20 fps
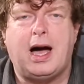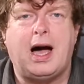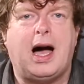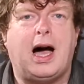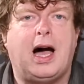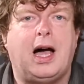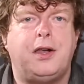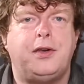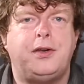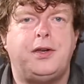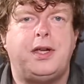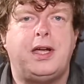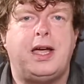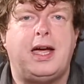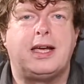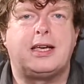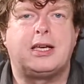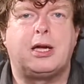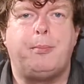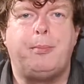and
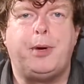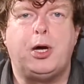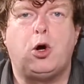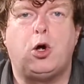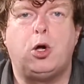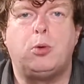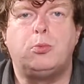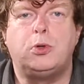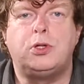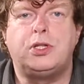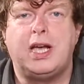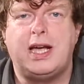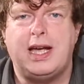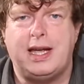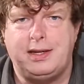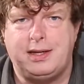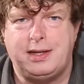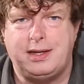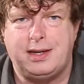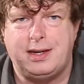it can be almost
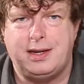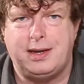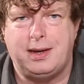hidden.